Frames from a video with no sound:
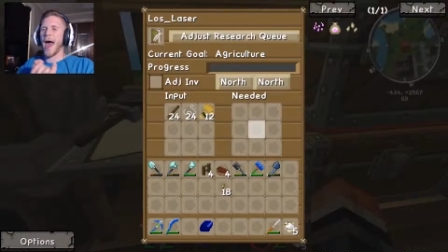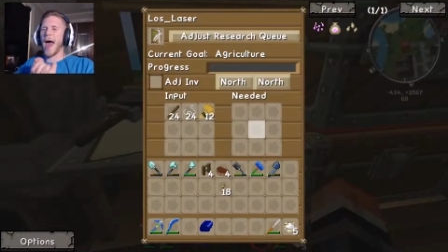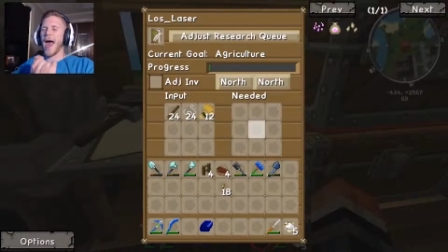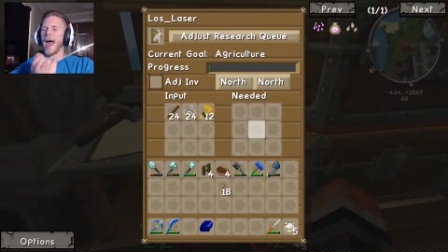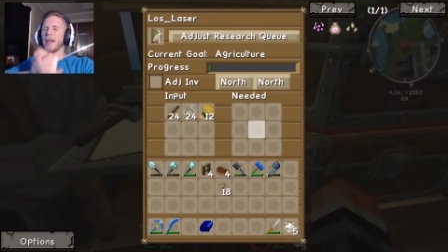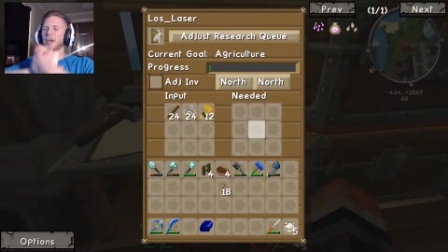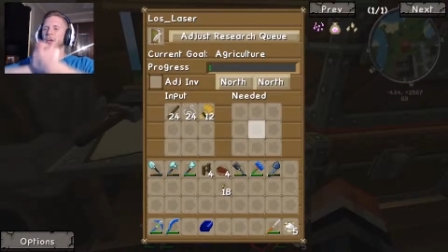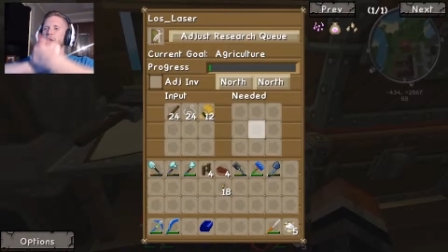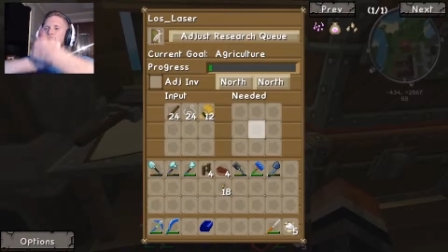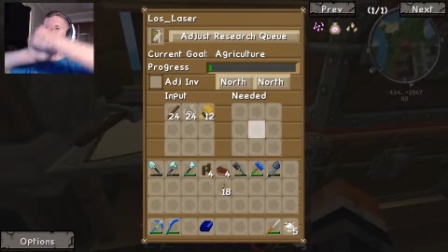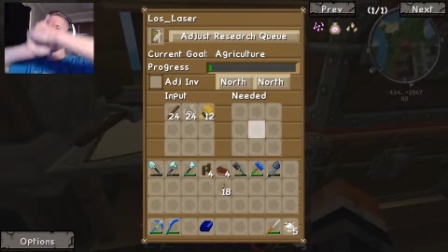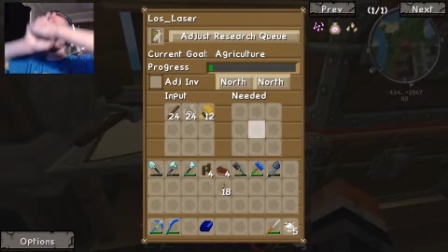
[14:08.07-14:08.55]

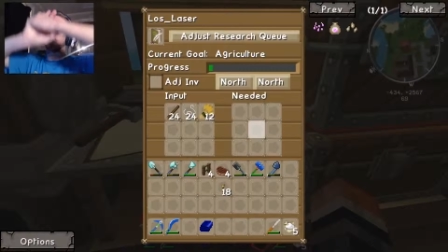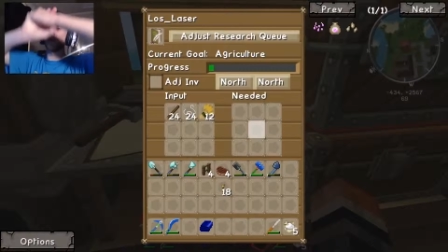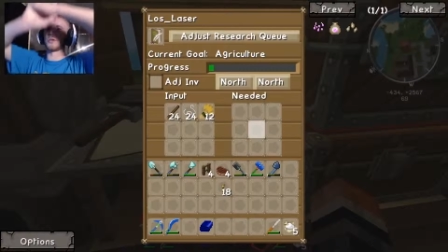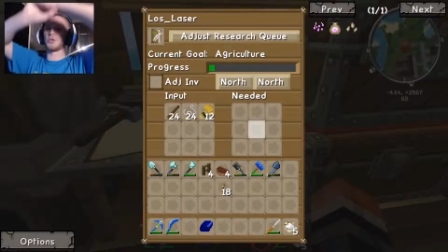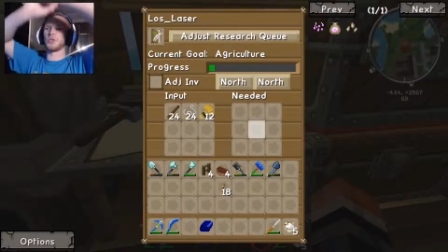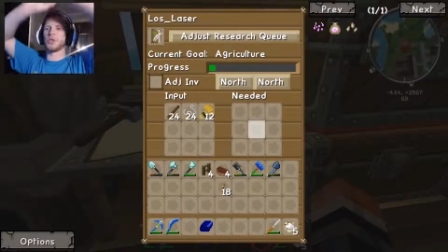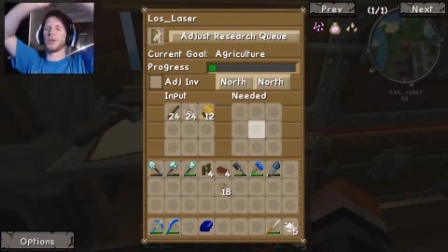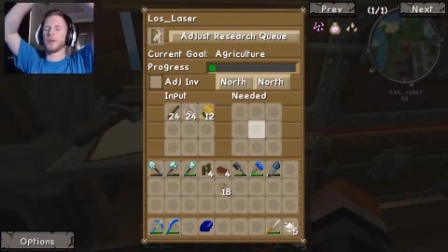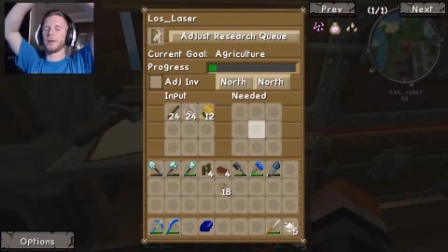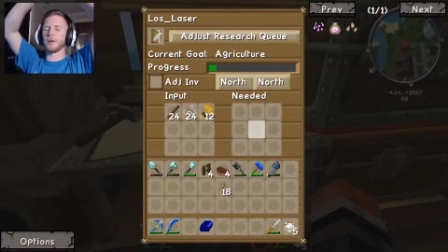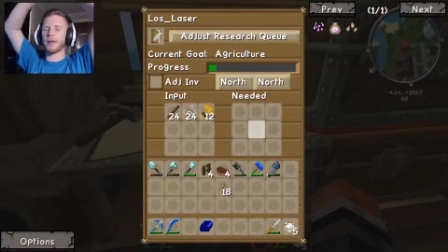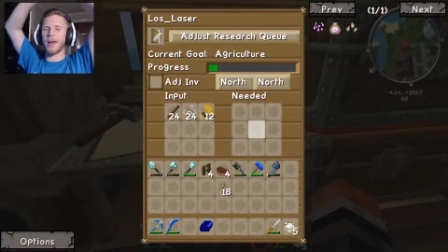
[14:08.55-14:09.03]

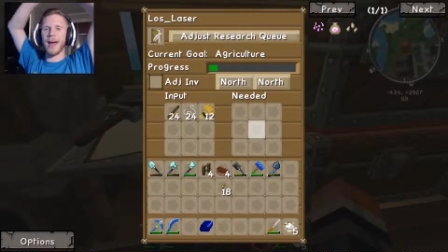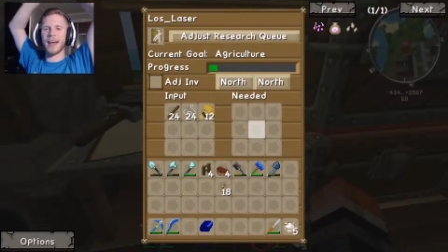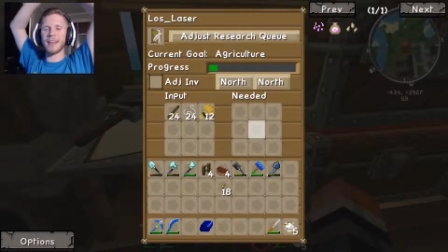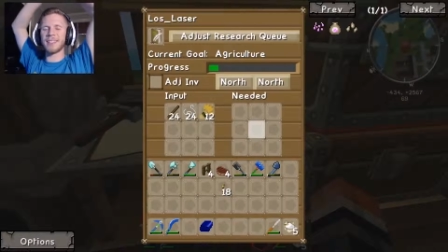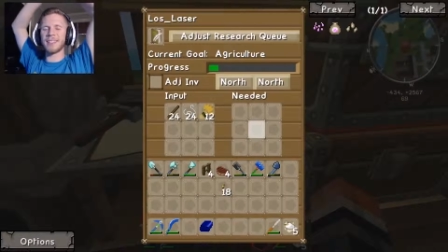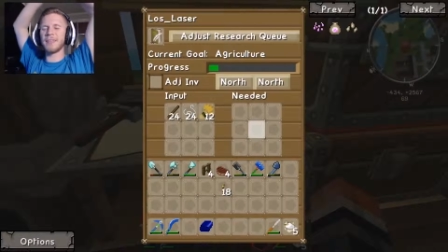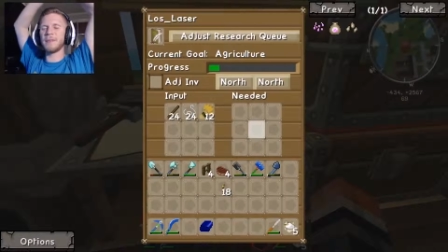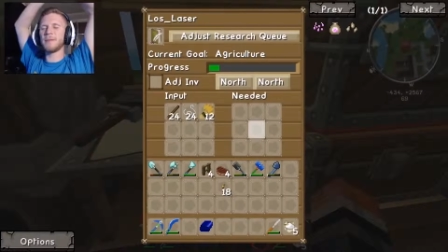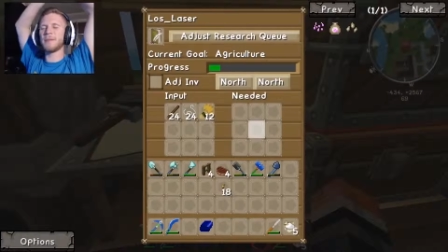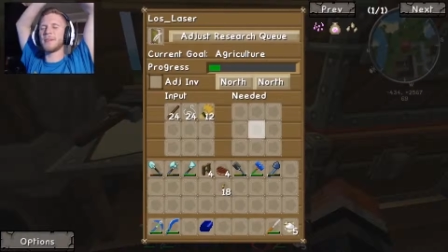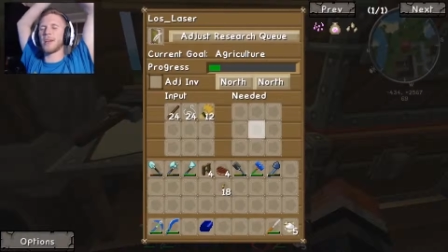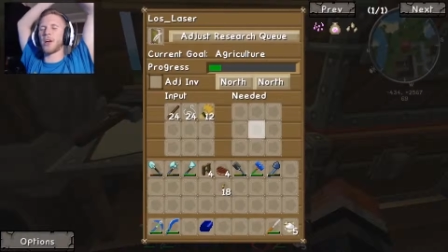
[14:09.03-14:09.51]
Agriculture. I
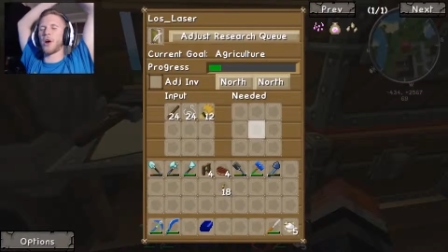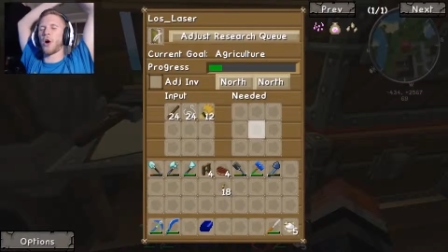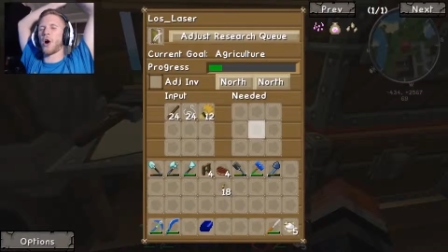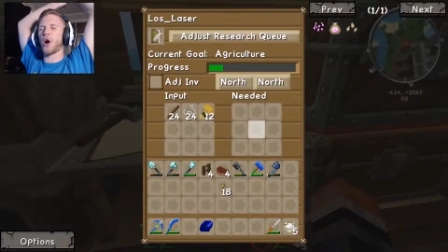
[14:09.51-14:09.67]
keep saying